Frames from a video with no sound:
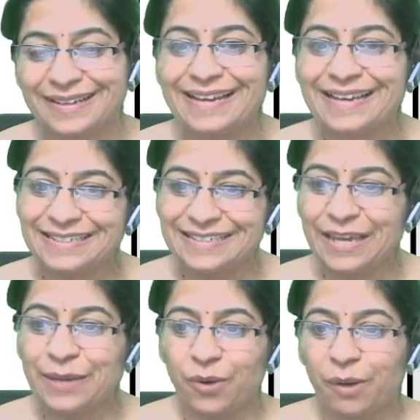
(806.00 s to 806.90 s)

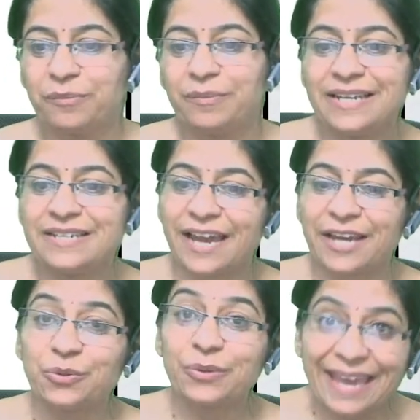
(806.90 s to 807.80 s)
She probably
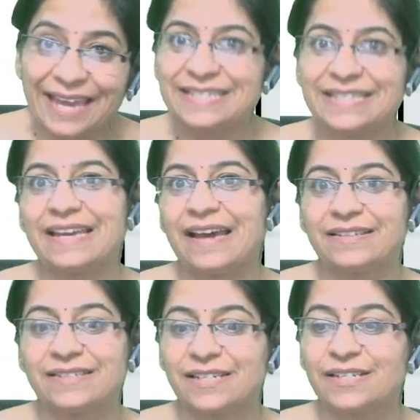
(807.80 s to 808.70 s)
tried to get the
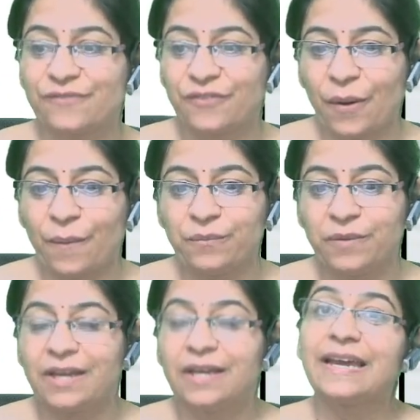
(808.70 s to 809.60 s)
answers from
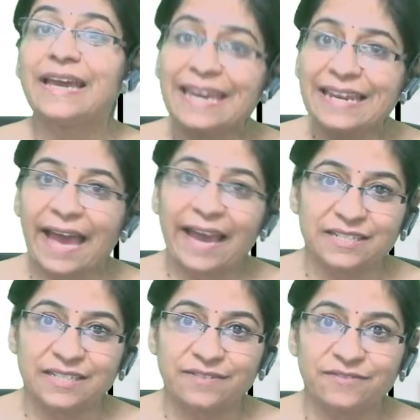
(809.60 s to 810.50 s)

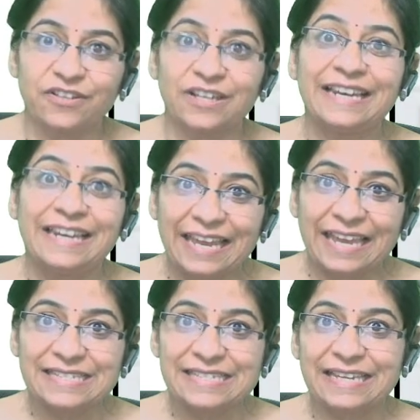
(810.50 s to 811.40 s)
inactive,
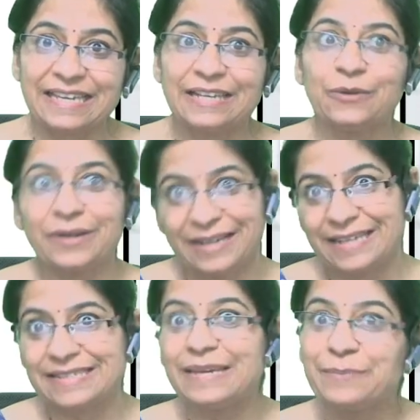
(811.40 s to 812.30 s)
lazy, not
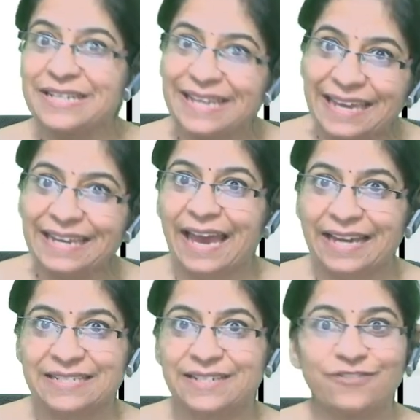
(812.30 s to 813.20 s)
lazy, but
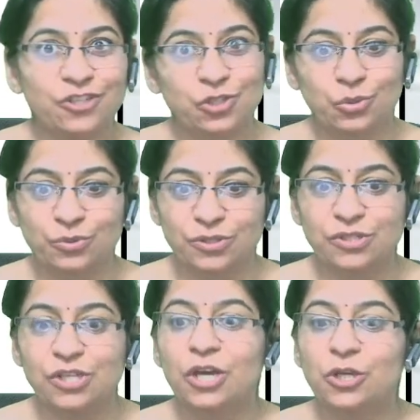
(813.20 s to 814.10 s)
inactive
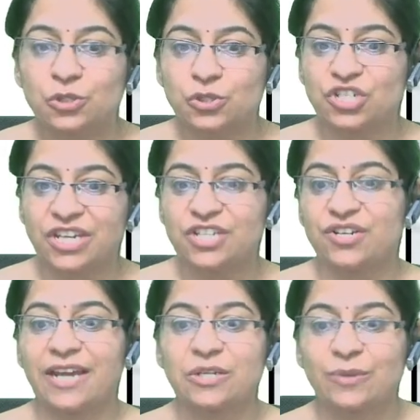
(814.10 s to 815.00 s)
students. So she
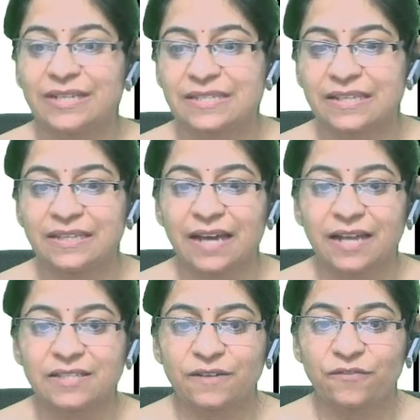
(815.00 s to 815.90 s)
tried to elicit the
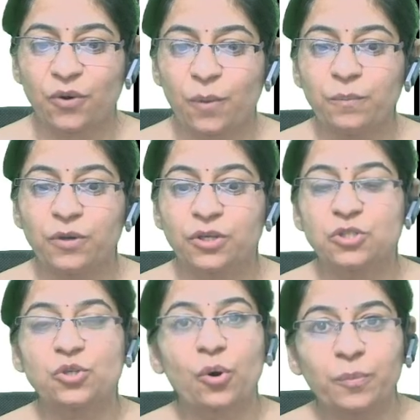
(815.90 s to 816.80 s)
answer from
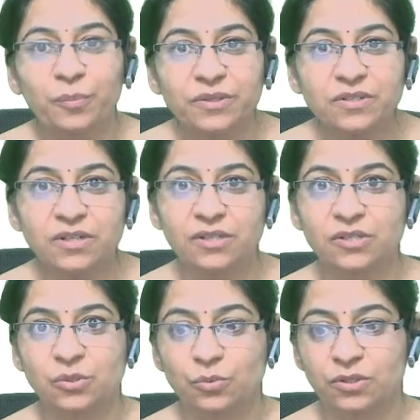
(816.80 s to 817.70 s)
torpid
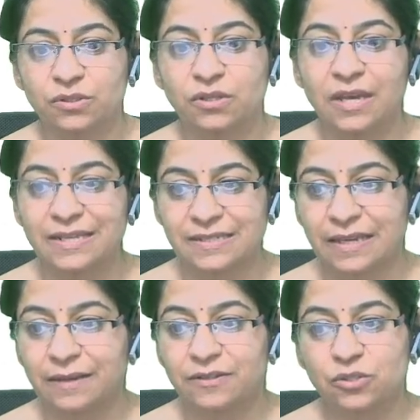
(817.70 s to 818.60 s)
student.
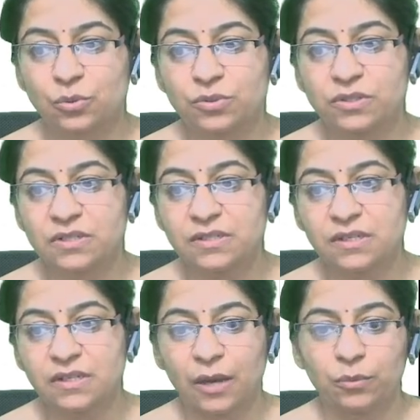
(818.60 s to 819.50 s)
See, student is a
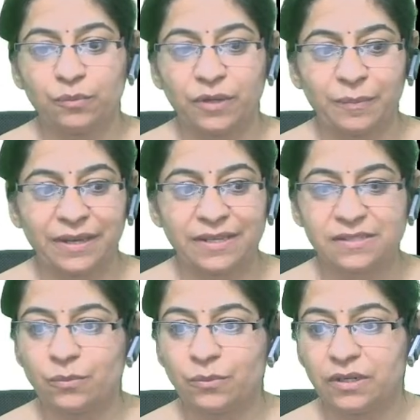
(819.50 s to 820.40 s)
noun. We'll place the
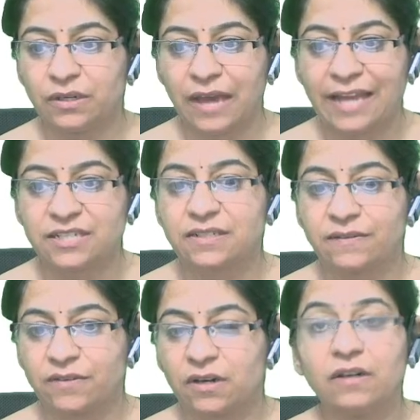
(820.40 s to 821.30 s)
word adjective
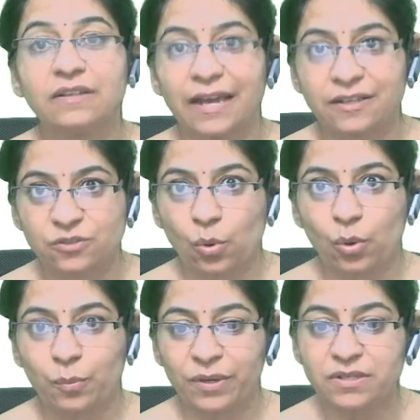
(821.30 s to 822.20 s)
here, that is
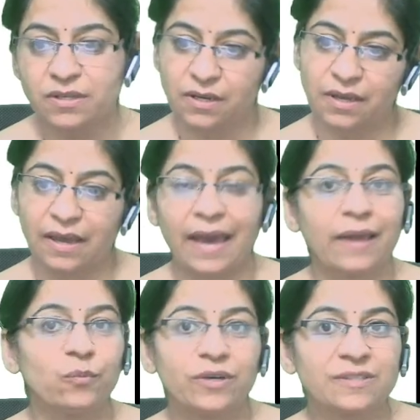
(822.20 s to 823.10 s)
torpid,
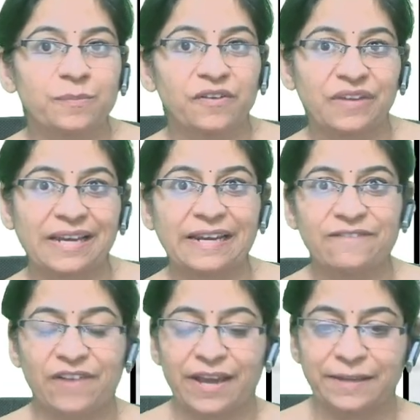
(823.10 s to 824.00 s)
and works perfectly
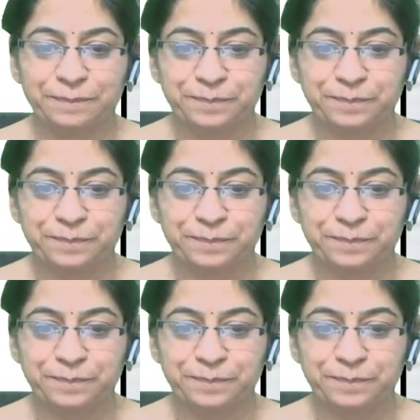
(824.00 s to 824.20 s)
fine.